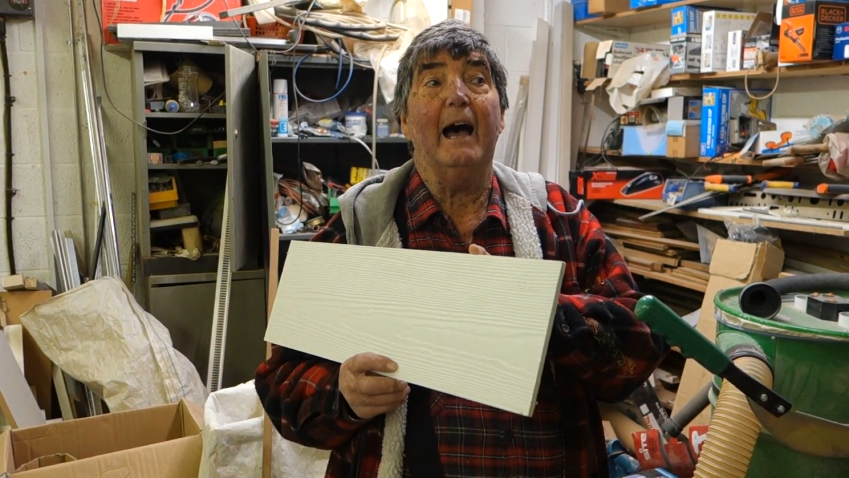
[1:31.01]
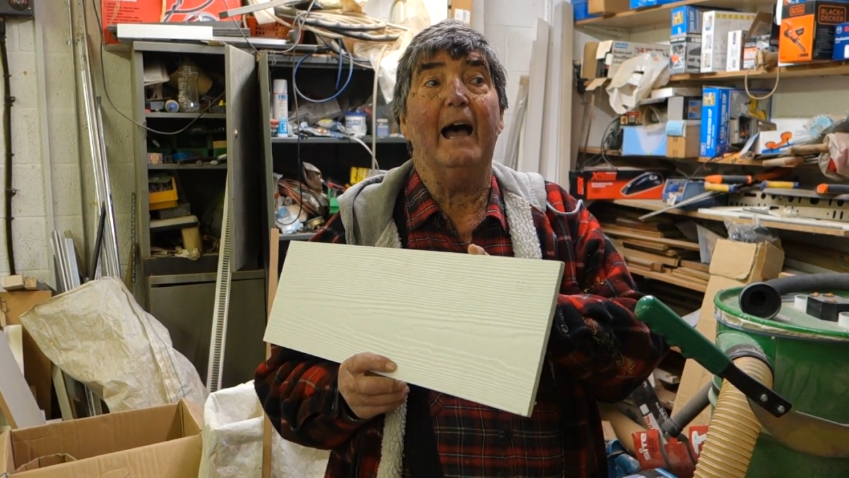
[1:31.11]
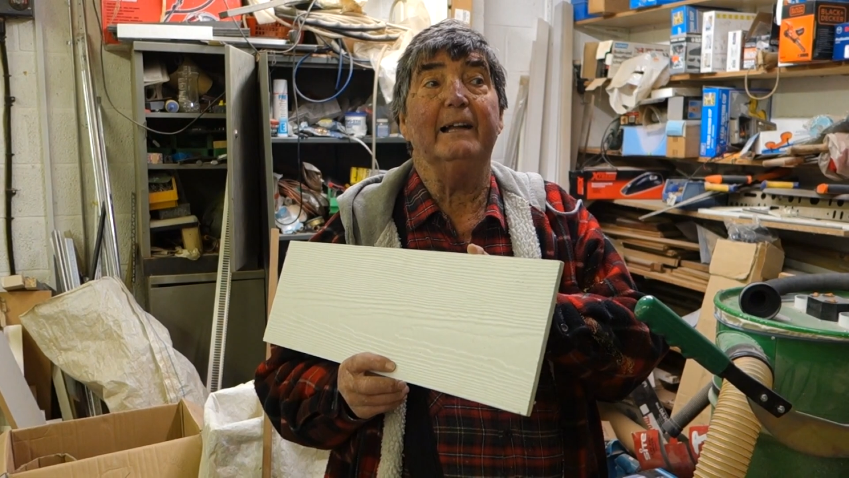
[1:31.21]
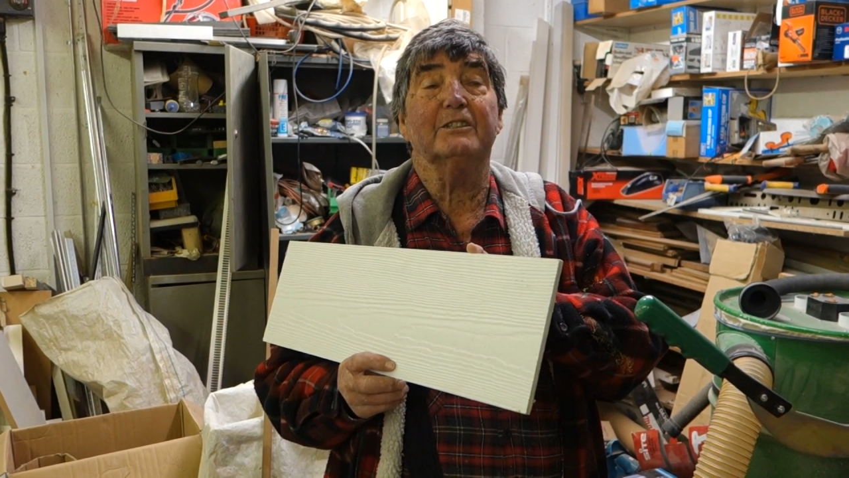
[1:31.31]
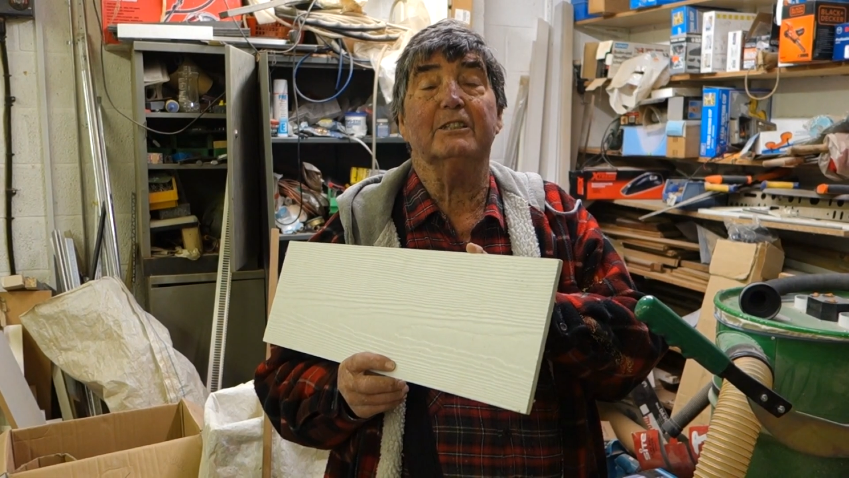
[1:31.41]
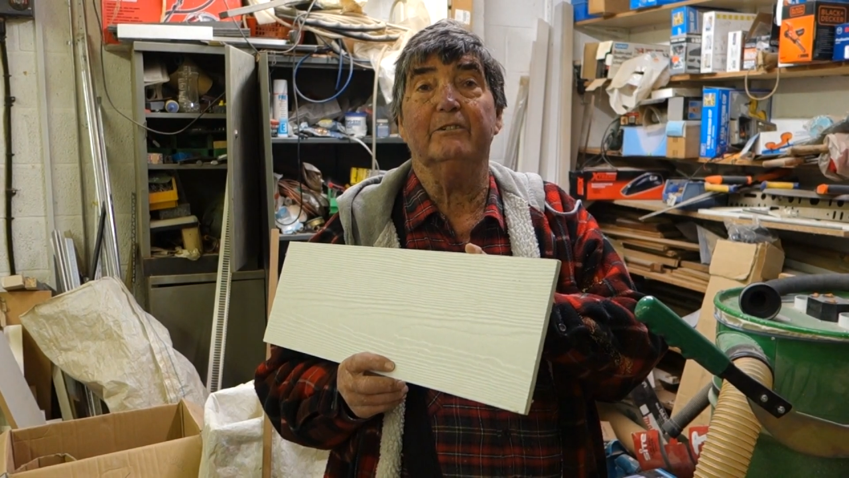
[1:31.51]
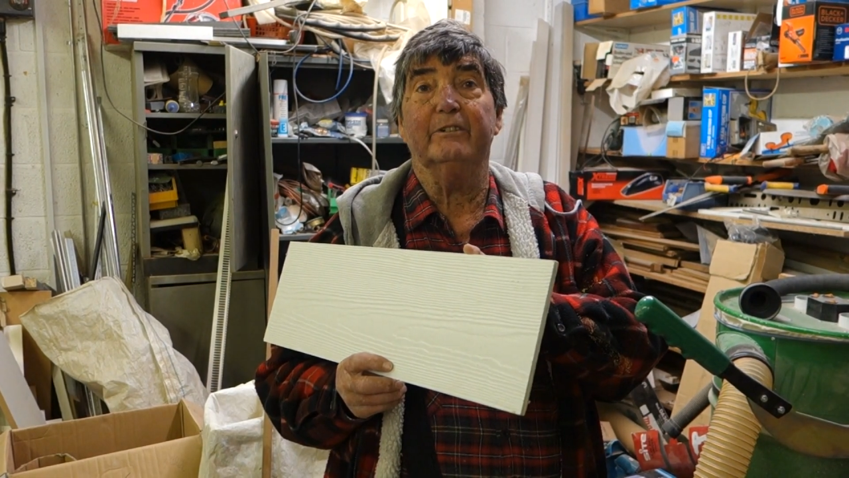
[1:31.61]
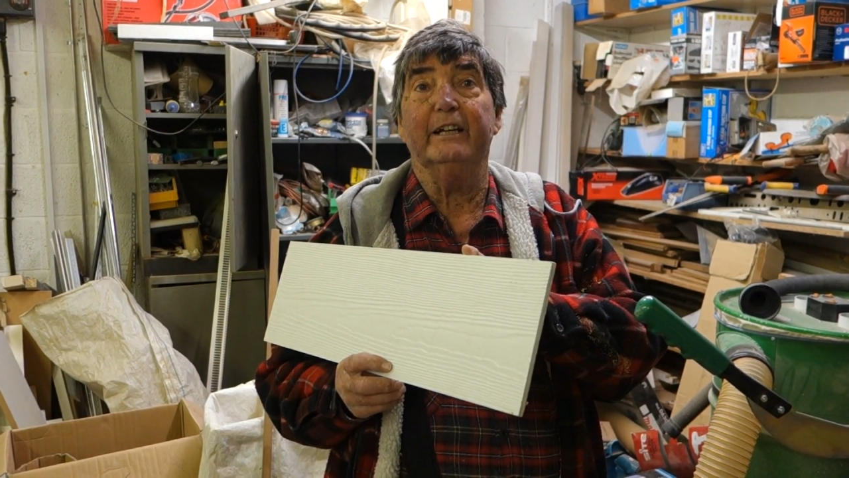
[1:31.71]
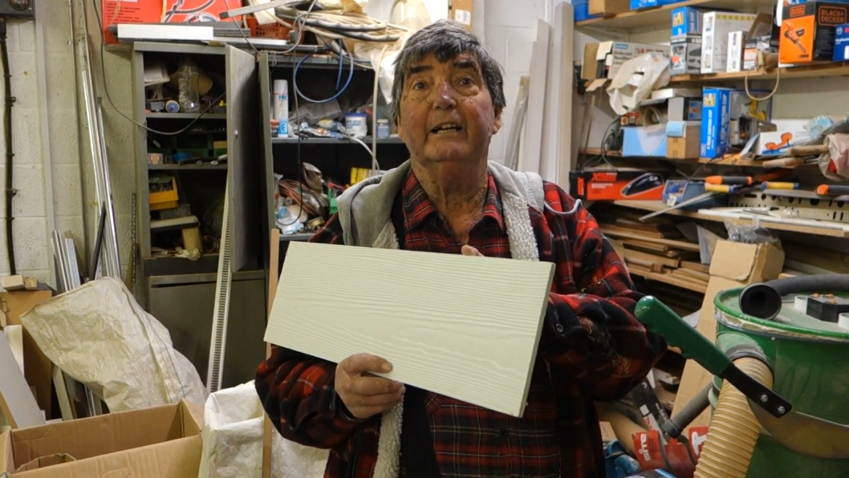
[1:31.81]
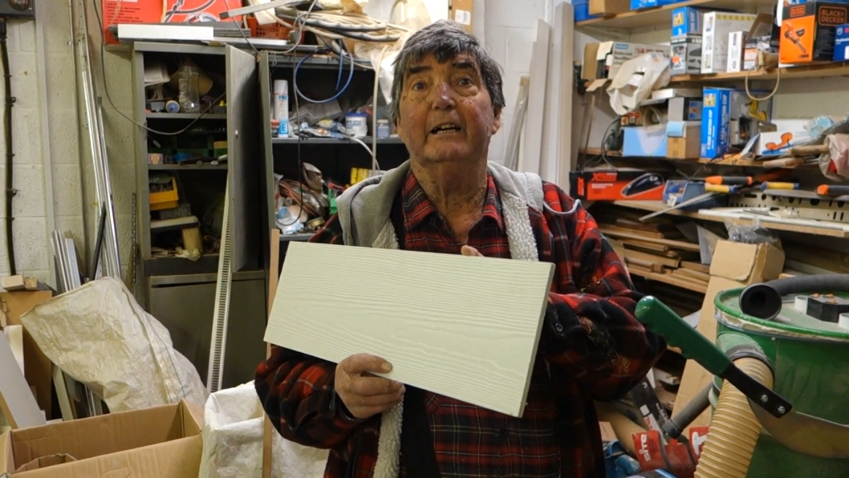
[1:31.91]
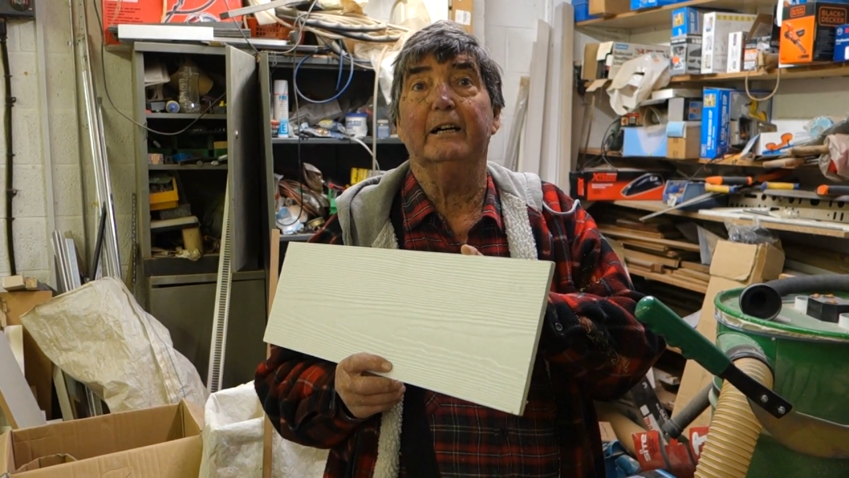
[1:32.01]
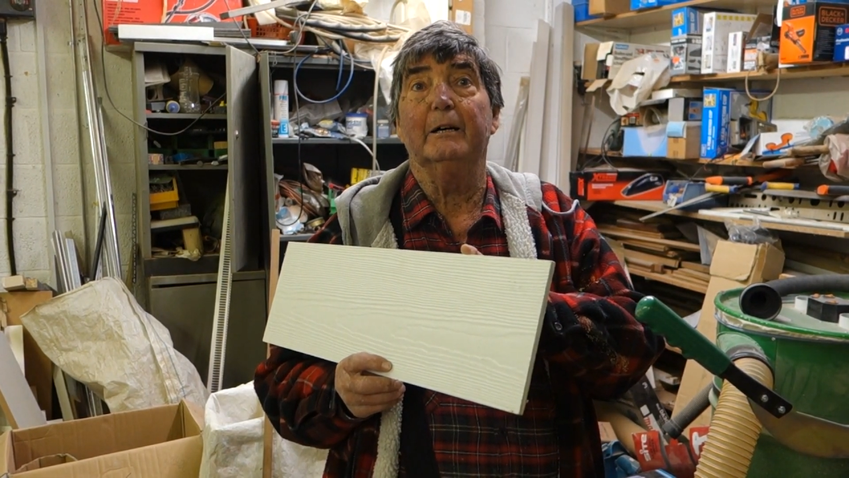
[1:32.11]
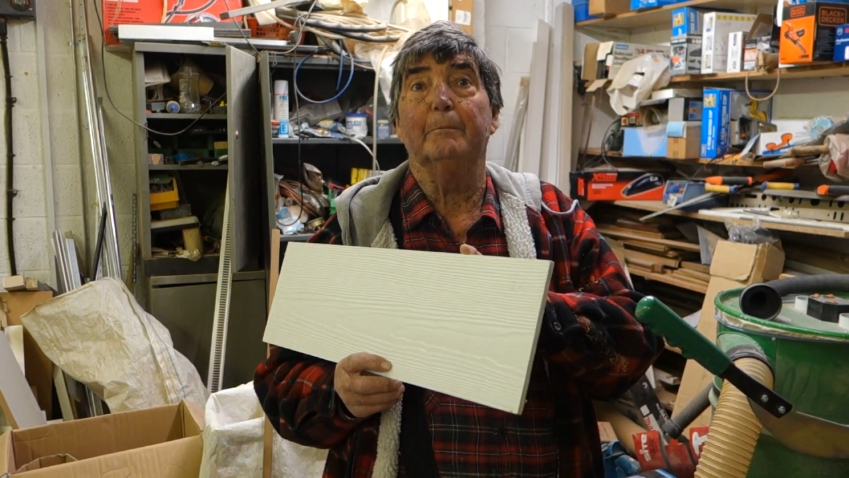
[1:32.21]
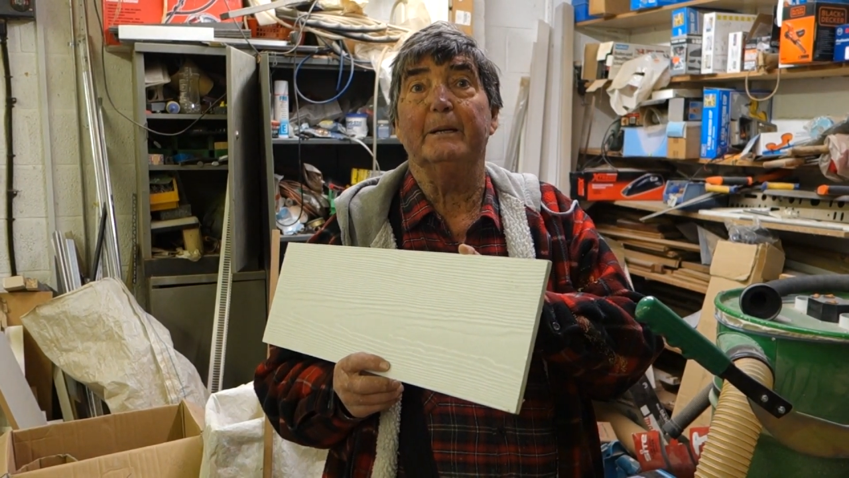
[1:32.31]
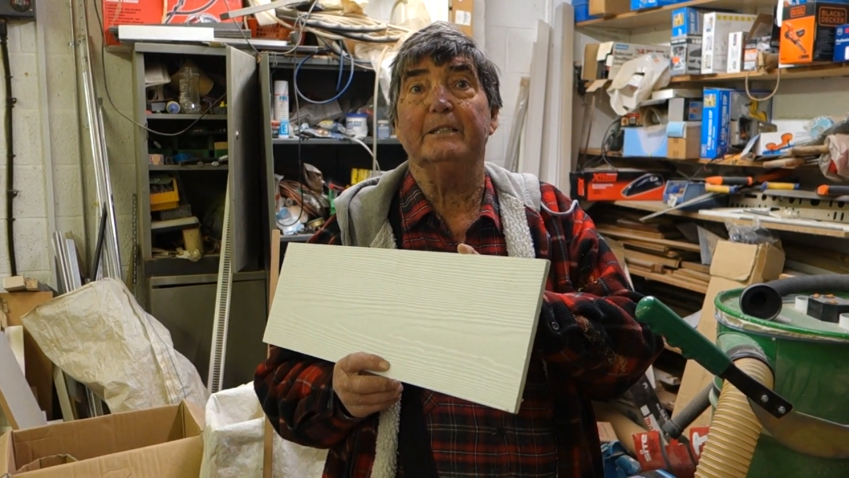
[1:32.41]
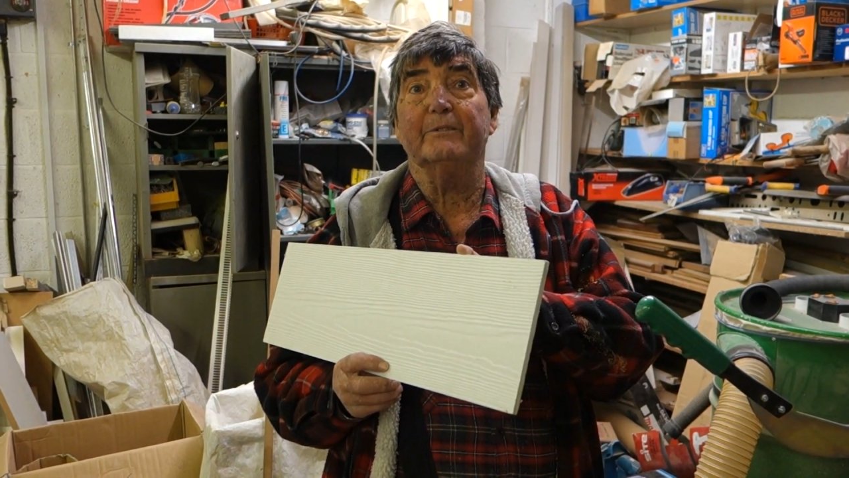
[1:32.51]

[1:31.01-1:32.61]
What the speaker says: ancillary piece